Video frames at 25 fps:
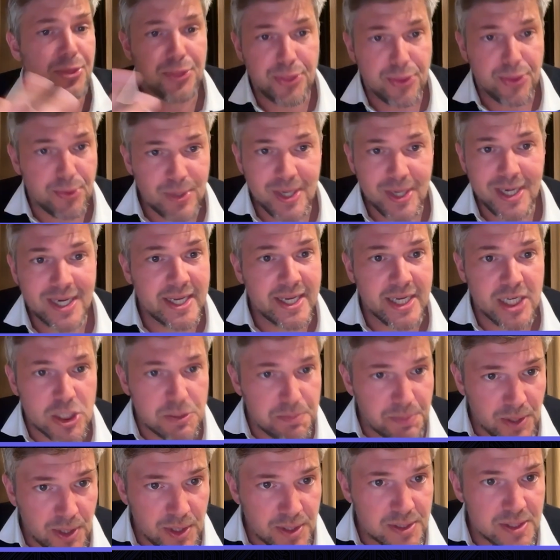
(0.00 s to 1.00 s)
3D
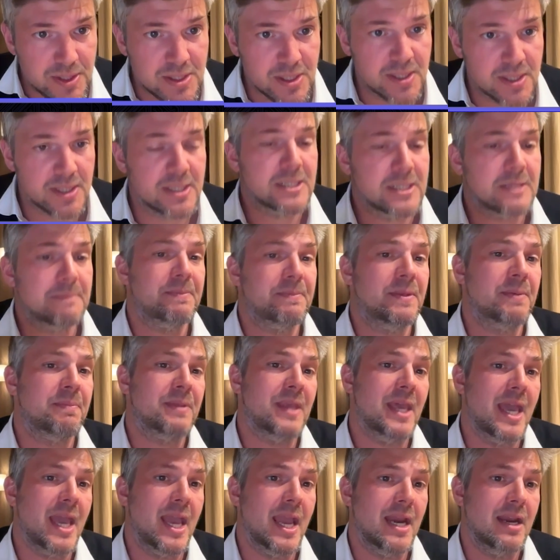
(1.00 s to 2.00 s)
experiences,
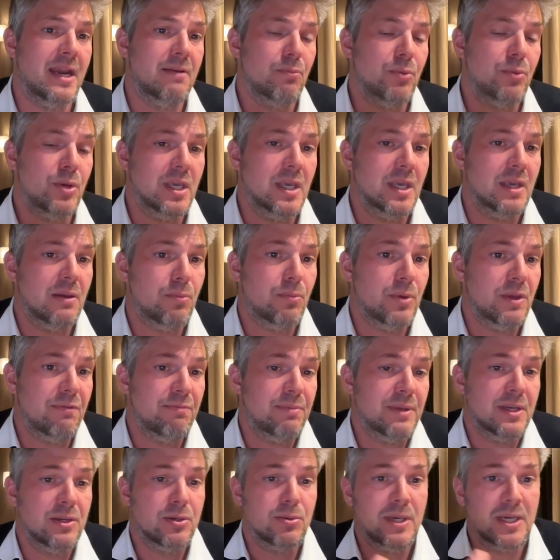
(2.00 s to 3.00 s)
and we've
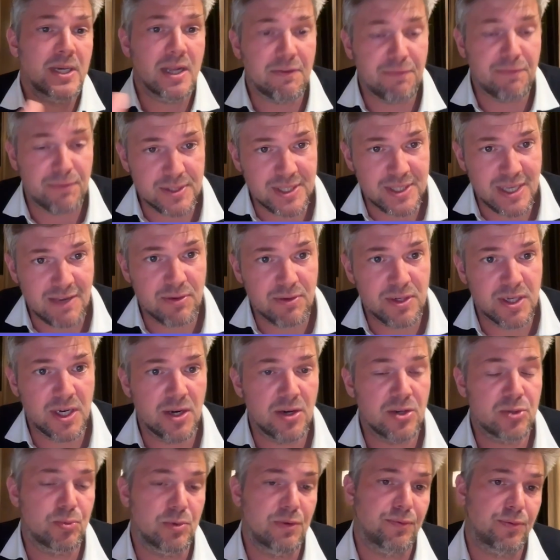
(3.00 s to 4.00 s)
been doing that for 7
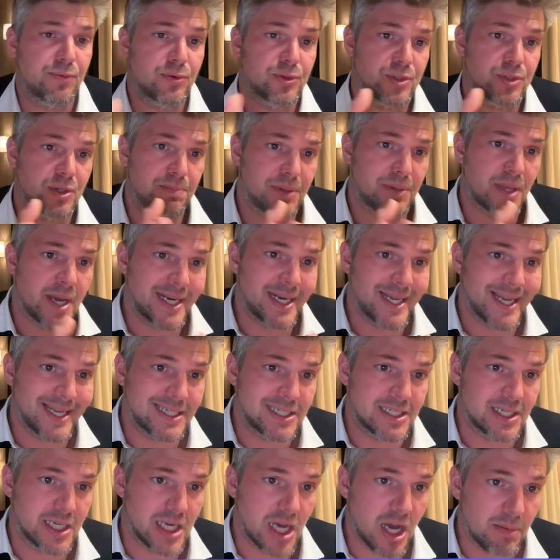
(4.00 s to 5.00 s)
years. We first applied
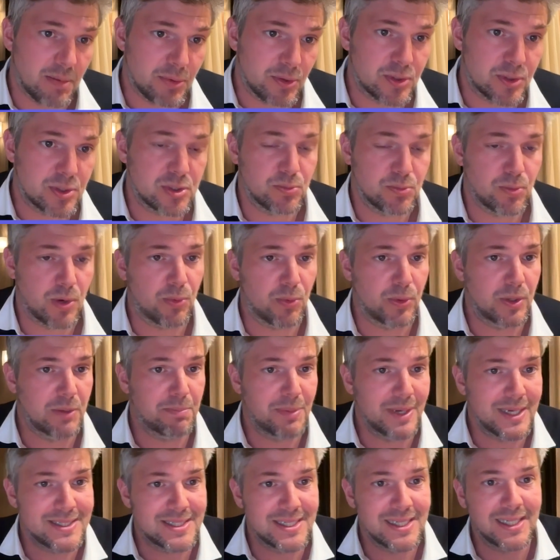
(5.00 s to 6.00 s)
that to commerce, where we
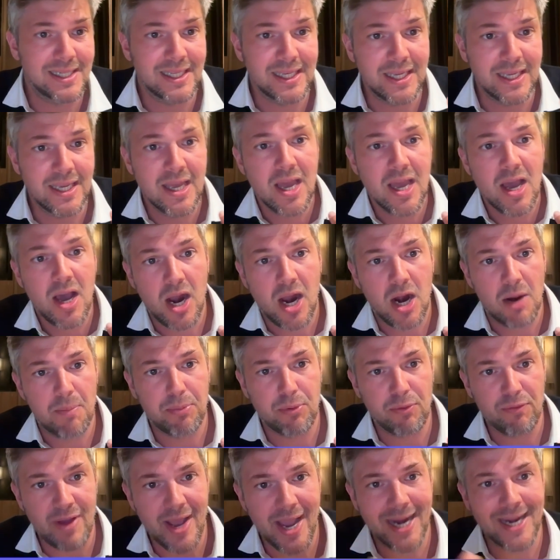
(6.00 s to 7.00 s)
basically are
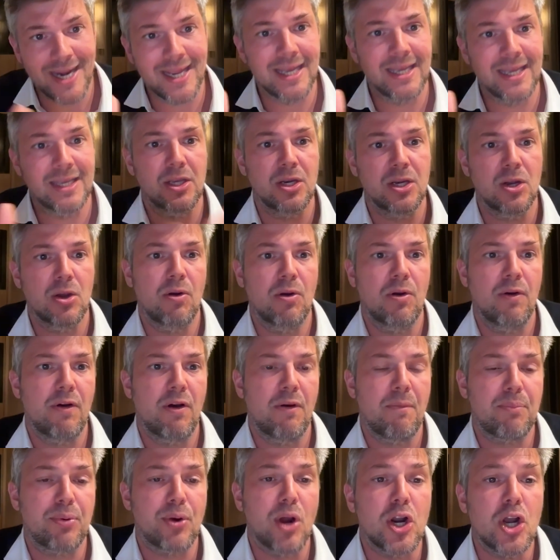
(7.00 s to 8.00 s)
providing
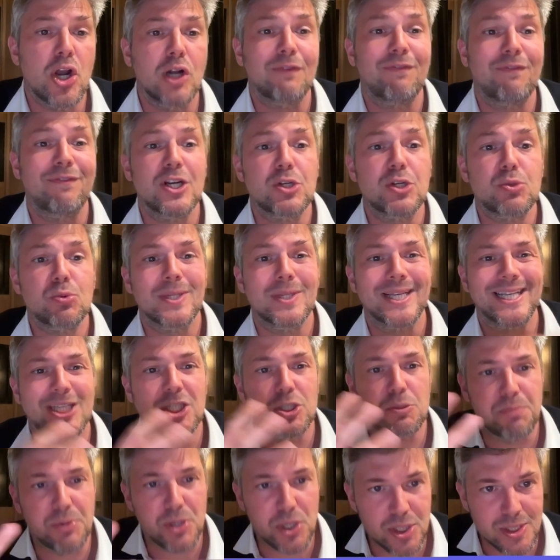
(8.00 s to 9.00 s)
product visual
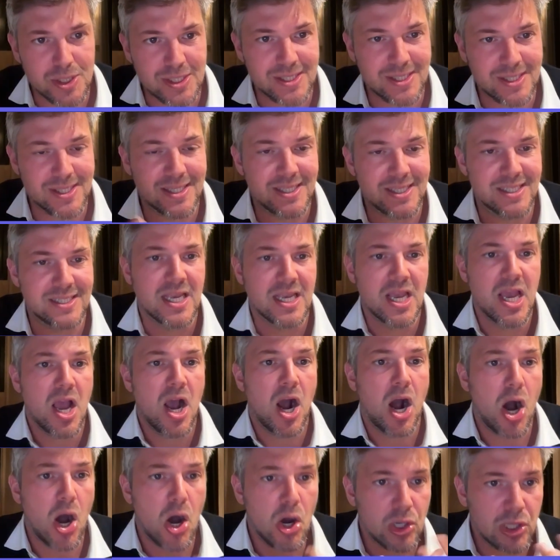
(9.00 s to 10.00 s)
experiences
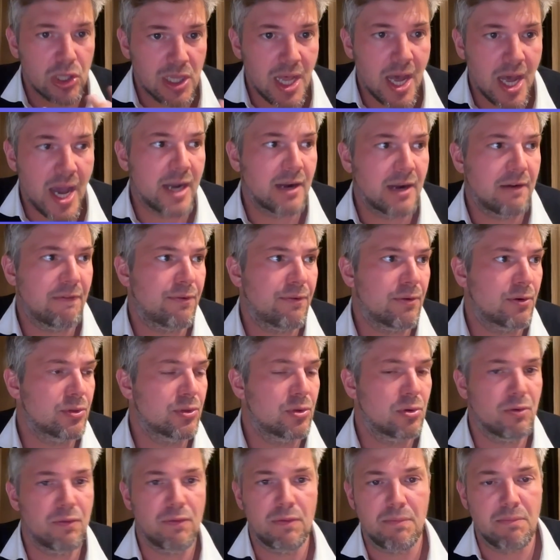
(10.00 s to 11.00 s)
online for
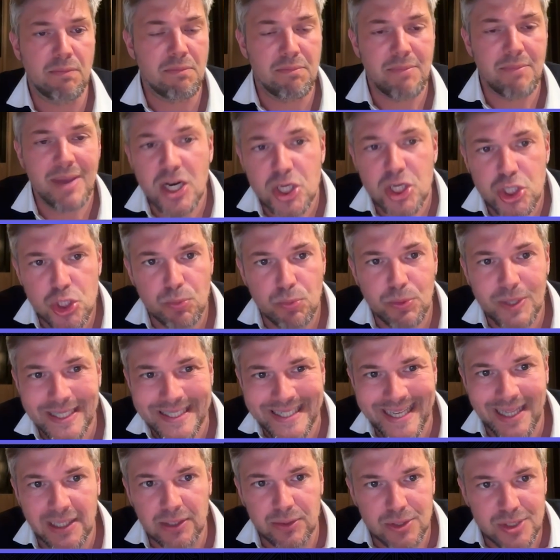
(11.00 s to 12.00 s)
the major
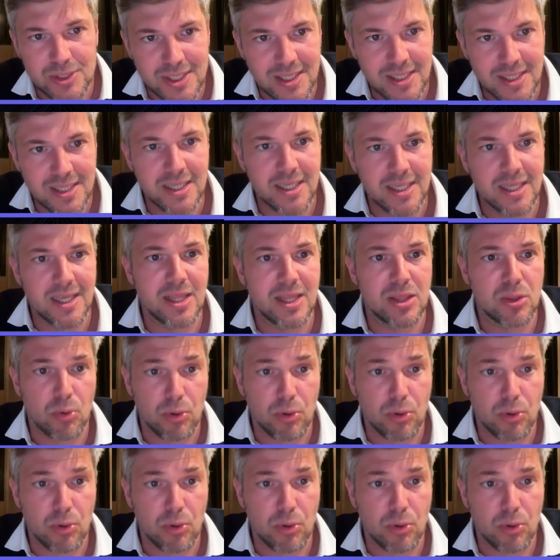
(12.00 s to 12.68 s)
retailers in